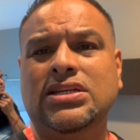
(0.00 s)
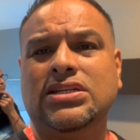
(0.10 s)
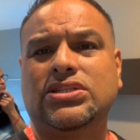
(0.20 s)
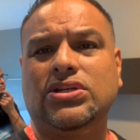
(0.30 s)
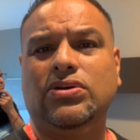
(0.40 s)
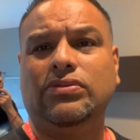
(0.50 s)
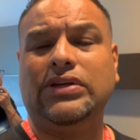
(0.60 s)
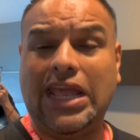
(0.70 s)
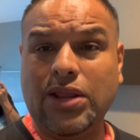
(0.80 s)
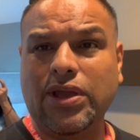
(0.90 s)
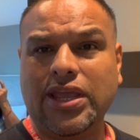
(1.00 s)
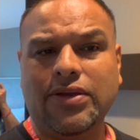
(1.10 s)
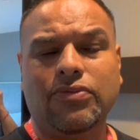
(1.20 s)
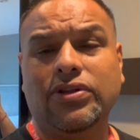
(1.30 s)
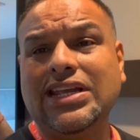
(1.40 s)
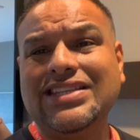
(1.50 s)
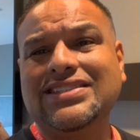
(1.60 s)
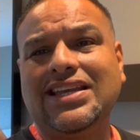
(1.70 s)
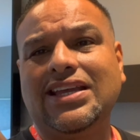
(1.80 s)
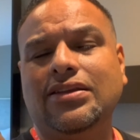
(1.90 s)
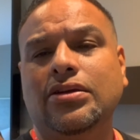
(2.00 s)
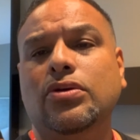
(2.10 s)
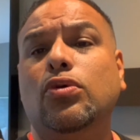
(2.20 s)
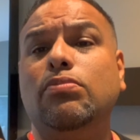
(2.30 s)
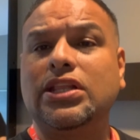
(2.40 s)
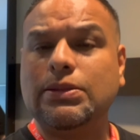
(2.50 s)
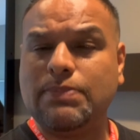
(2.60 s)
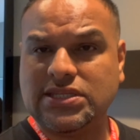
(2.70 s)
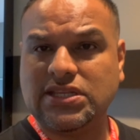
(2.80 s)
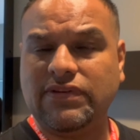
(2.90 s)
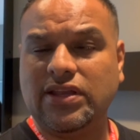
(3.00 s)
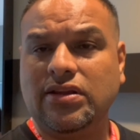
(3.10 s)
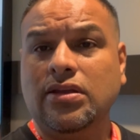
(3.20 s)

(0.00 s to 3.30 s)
So anyway, with that said, we'll make the best of it.